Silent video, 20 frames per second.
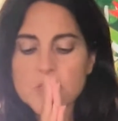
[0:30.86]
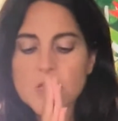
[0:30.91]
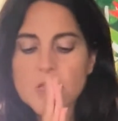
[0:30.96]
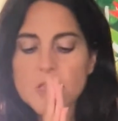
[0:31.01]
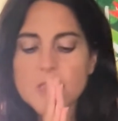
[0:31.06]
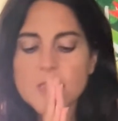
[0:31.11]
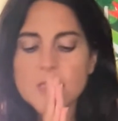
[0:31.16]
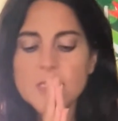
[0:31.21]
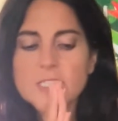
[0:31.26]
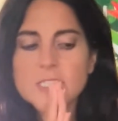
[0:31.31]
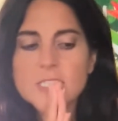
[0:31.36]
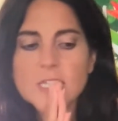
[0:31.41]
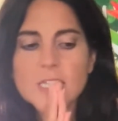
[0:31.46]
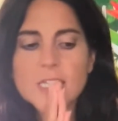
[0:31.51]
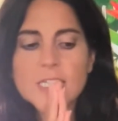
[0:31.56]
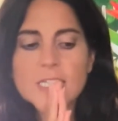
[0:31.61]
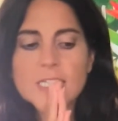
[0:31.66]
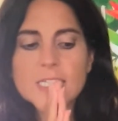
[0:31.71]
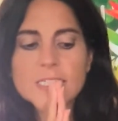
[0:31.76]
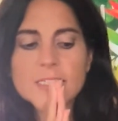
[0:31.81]
this
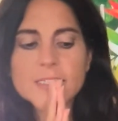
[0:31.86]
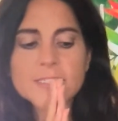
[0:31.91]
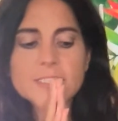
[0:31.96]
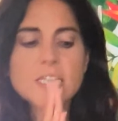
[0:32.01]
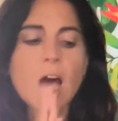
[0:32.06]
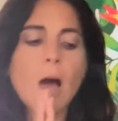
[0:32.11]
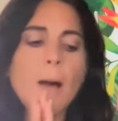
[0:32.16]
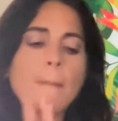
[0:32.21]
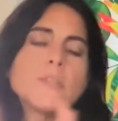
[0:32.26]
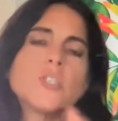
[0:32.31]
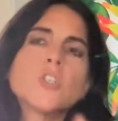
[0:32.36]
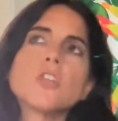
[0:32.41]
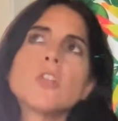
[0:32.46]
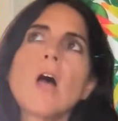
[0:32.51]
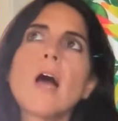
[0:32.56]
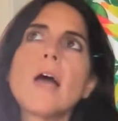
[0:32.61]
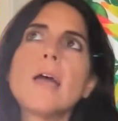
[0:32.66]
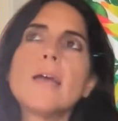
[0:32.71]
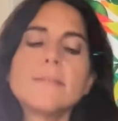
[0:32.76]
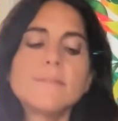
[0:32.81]
is um,
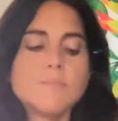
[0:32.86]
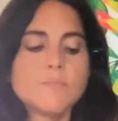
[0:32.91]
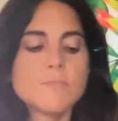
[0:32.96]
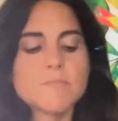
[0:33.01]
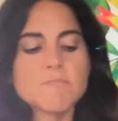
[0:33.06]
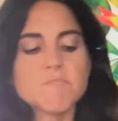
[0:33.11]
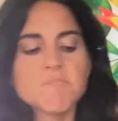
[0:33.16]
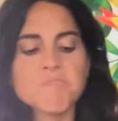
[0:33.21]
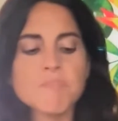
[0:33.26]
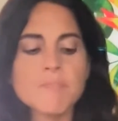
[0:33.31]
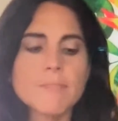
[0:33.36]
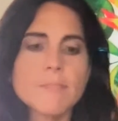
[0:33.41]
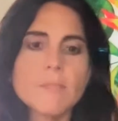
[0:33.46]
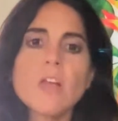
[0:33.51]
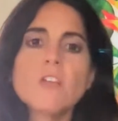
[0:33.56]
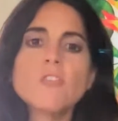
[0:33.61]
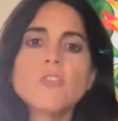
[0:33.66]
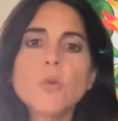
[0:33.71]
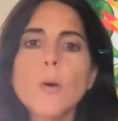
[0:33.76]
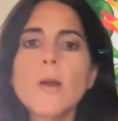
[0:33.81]
July
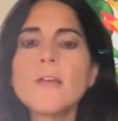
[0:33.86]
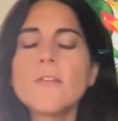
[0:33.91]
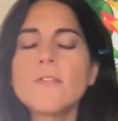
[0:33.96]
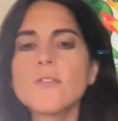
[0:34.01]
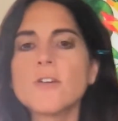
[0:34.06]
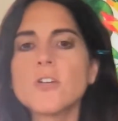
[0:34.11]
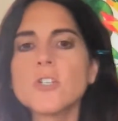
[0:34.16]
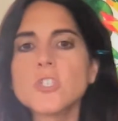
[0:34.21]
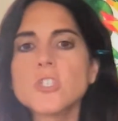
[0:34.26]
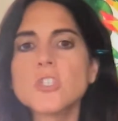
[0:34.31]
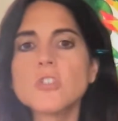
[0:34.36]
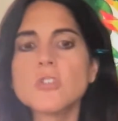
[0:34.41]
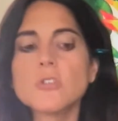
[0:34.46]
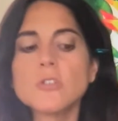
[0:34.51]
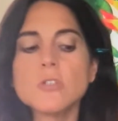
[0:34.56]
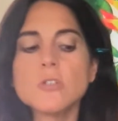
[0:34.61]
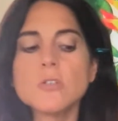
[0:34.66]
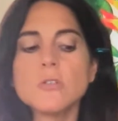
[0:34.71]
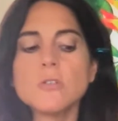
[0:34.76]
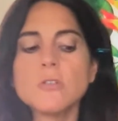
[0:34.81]
21st mm,
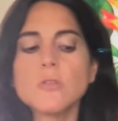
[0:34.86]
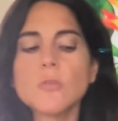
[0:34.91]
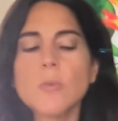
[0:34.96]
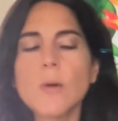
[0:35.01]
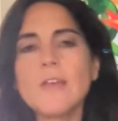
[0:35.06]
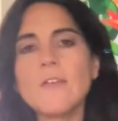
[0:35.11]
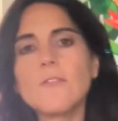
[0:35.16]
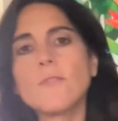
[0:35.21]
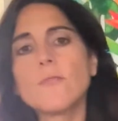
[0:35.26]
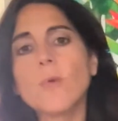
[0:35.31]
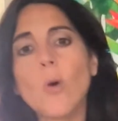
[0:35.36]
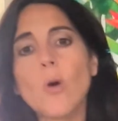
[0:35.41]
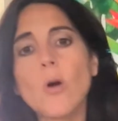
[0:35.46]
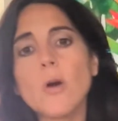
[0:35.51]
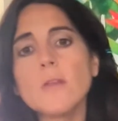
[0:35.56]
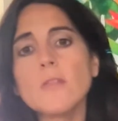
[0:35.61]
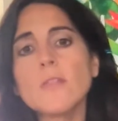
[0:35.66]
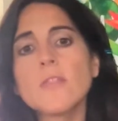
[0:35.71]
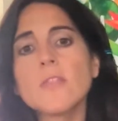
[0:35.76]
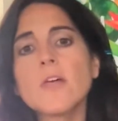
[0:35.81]
through
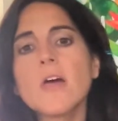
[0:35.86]
24th